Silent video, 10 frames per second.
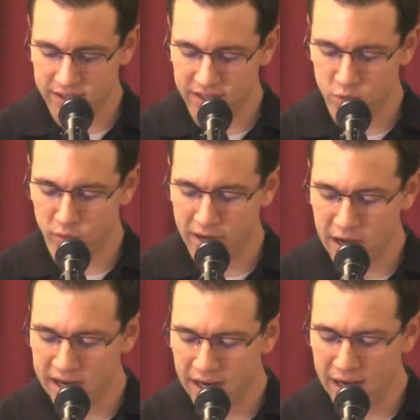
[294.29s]
It says, When
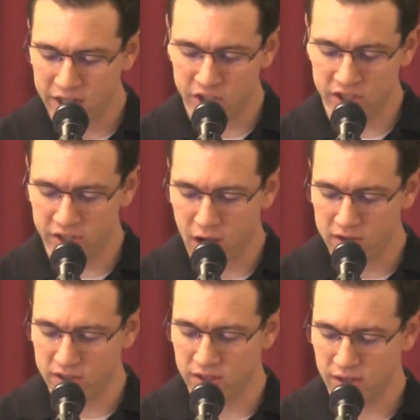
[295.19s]
my anxious
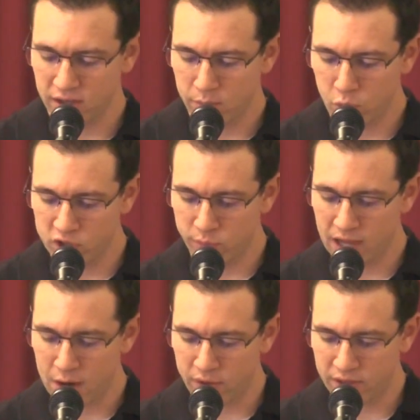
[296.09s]
thoughts
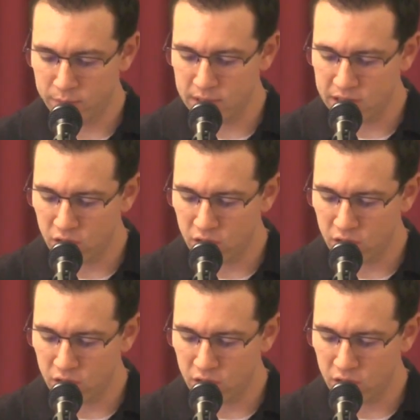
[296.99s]
multiply within me,